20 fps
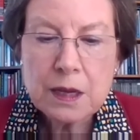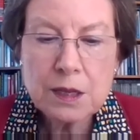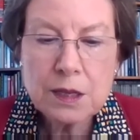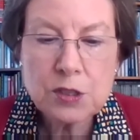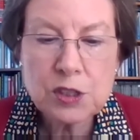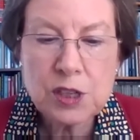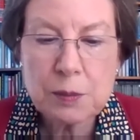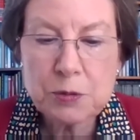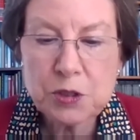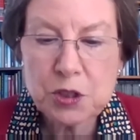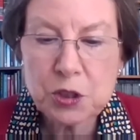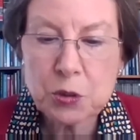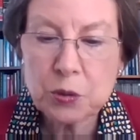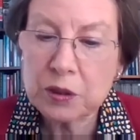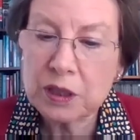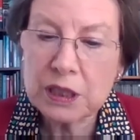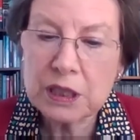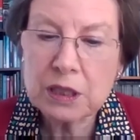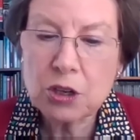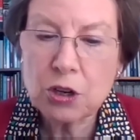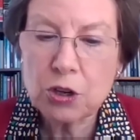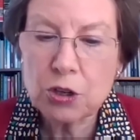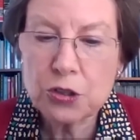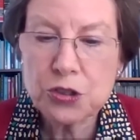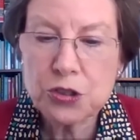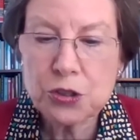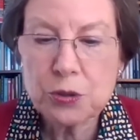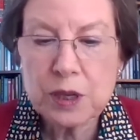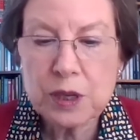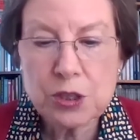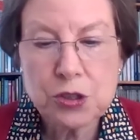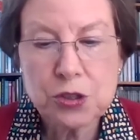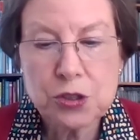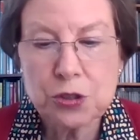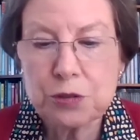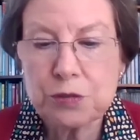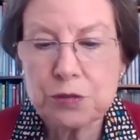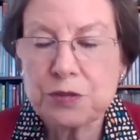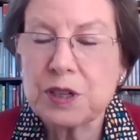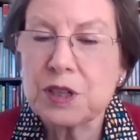He subsequently also has
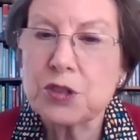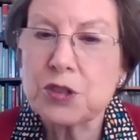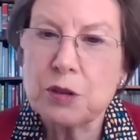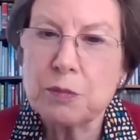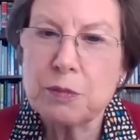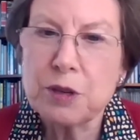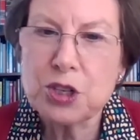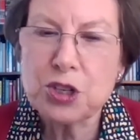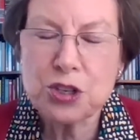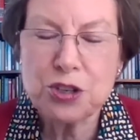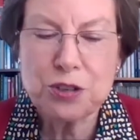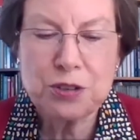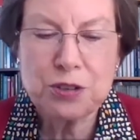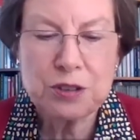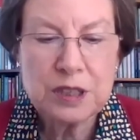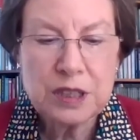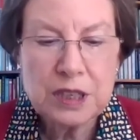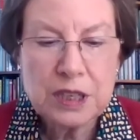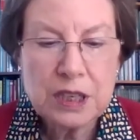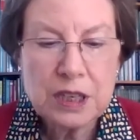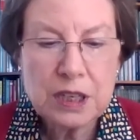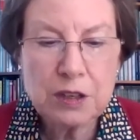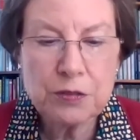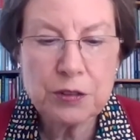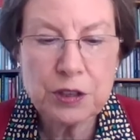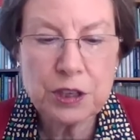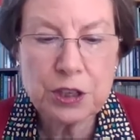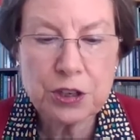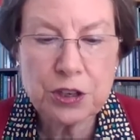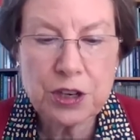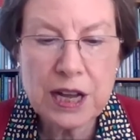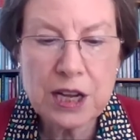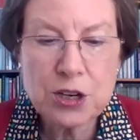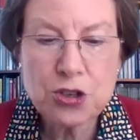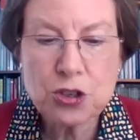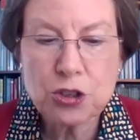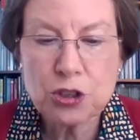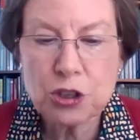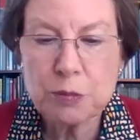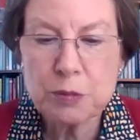served as Commissioner of the
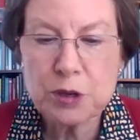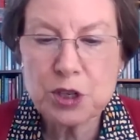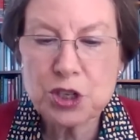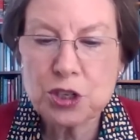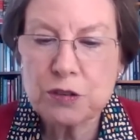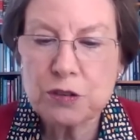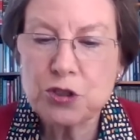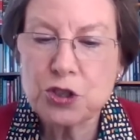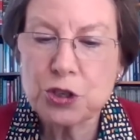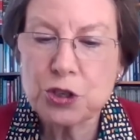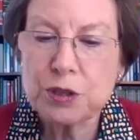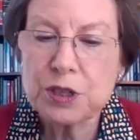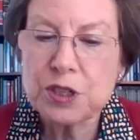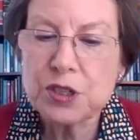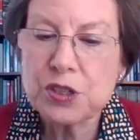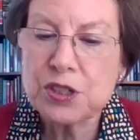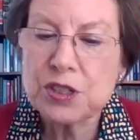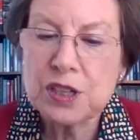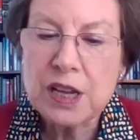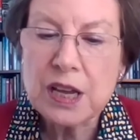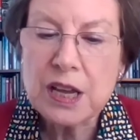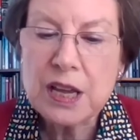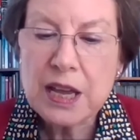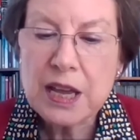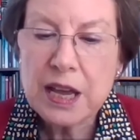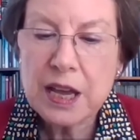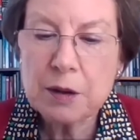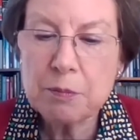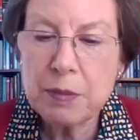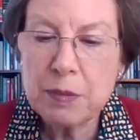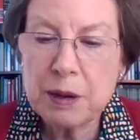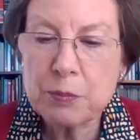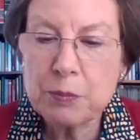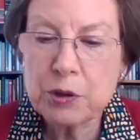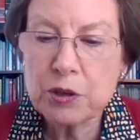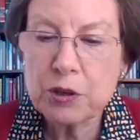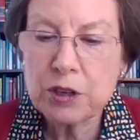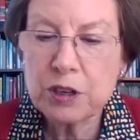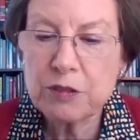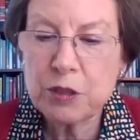International Commission of Jurists and
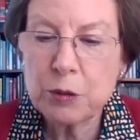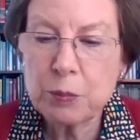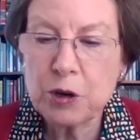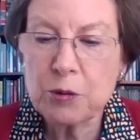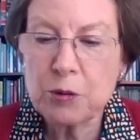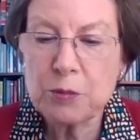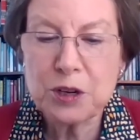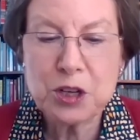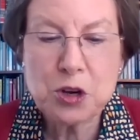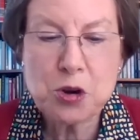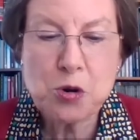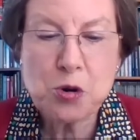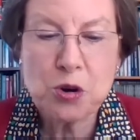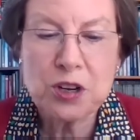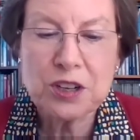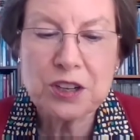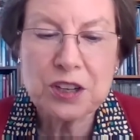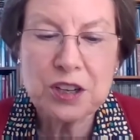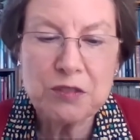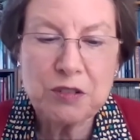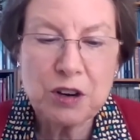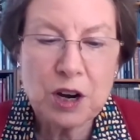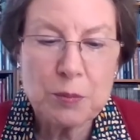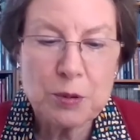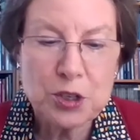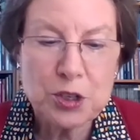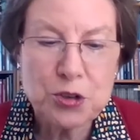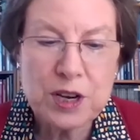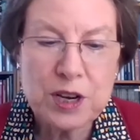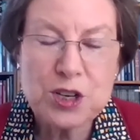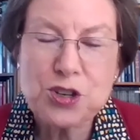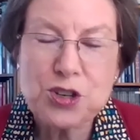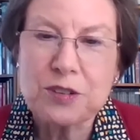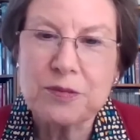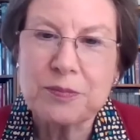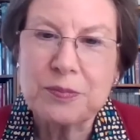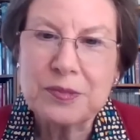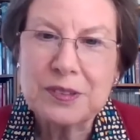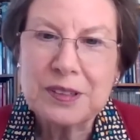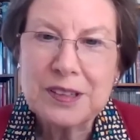member of the Permanent Court of
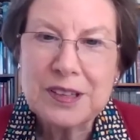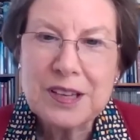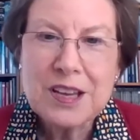Arbitration.